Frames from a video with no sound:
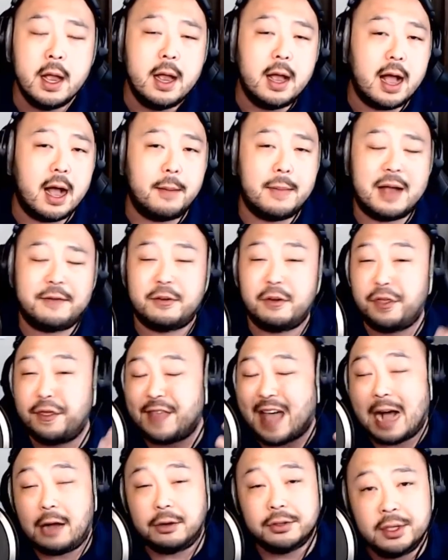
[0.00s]
After
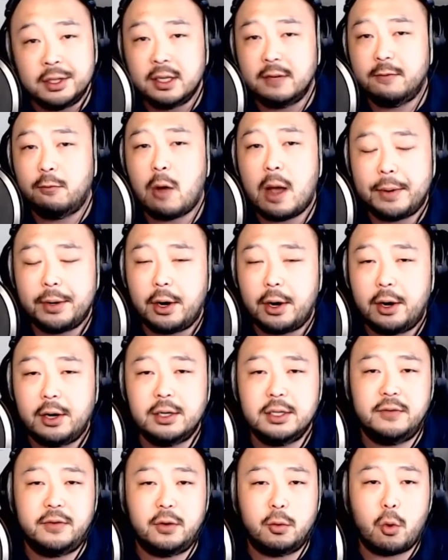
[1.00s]
thousands of
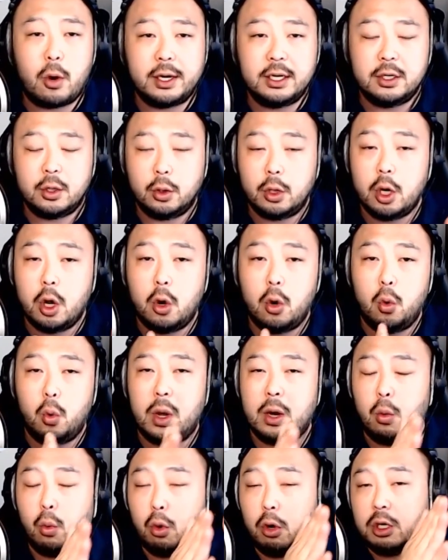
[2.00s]
webinars, if you're wanting to know
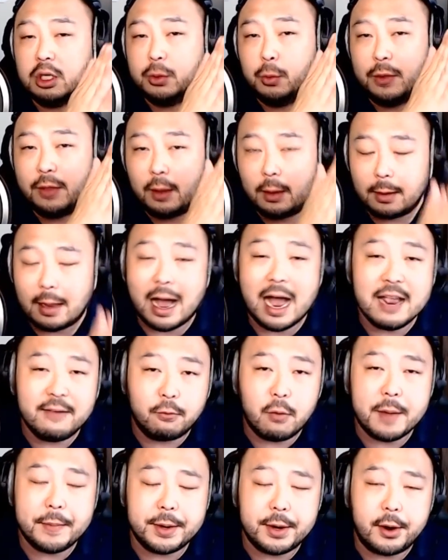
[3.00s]
what works with live
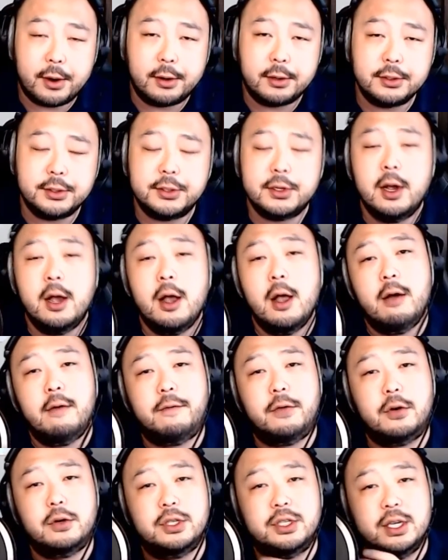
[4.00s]
webinars
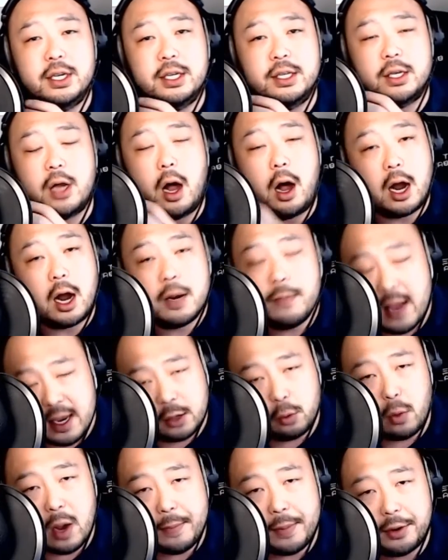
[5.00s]
versus automated
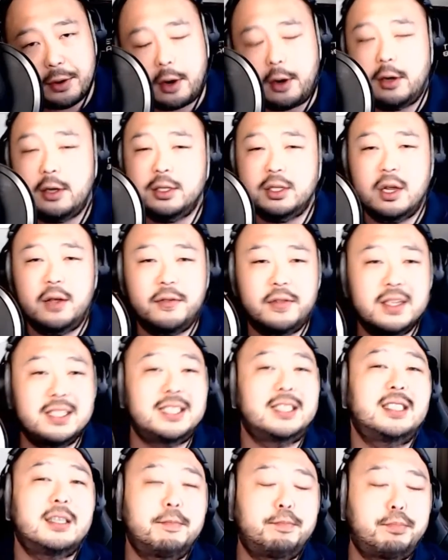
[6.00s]
webinars, this
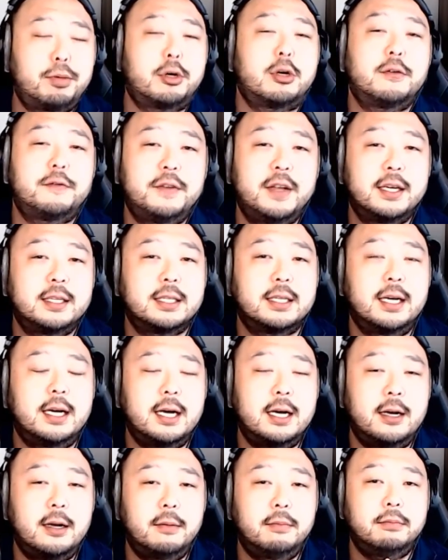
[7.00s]
is the perfect
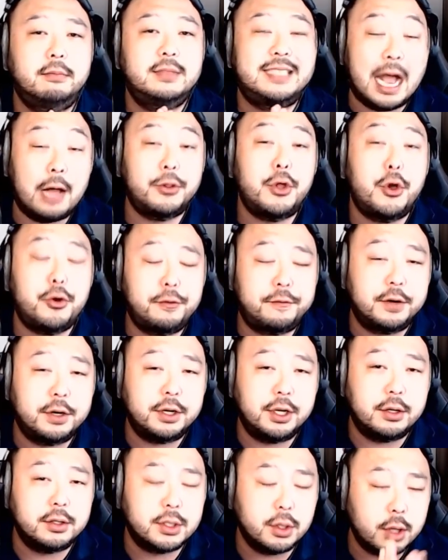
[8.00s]
download for
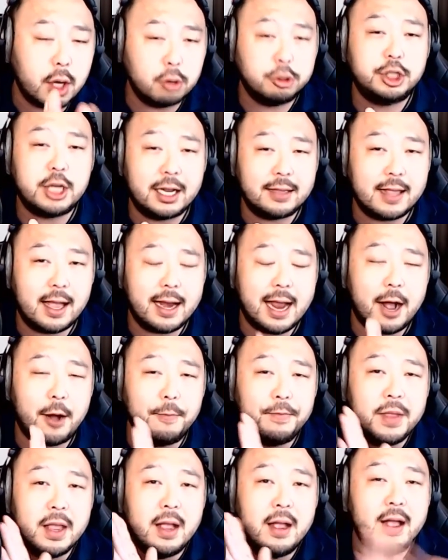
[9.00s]
you. So go check that
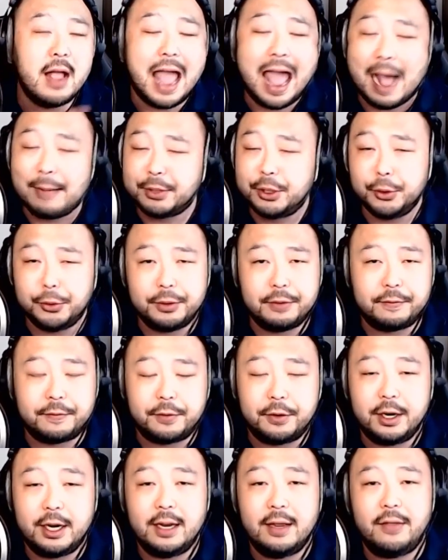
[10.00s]
out. Absolutely
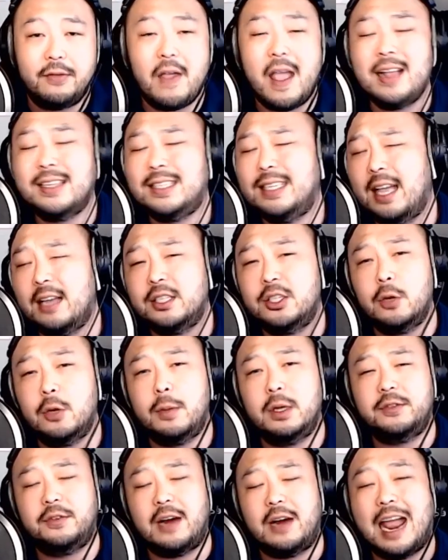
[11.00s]
free. Thanks again so
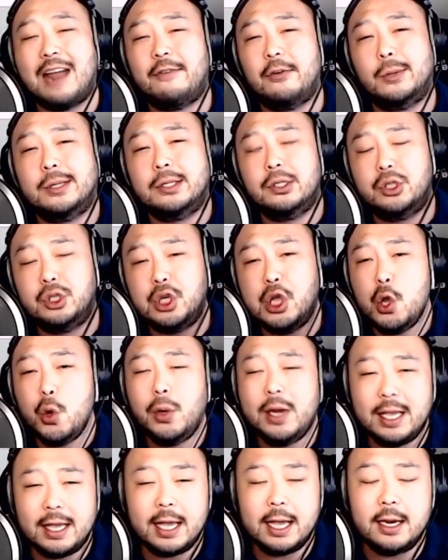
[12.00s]
much for everyone
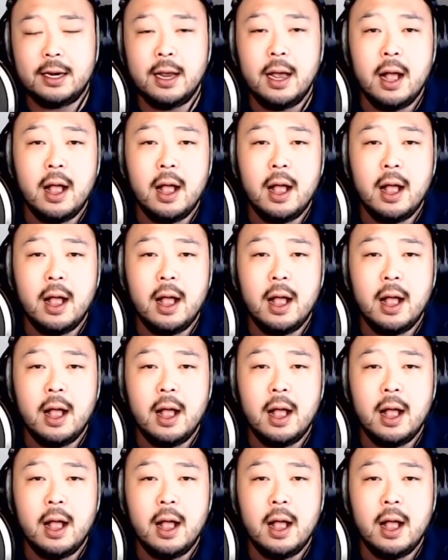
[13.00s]
tuning in.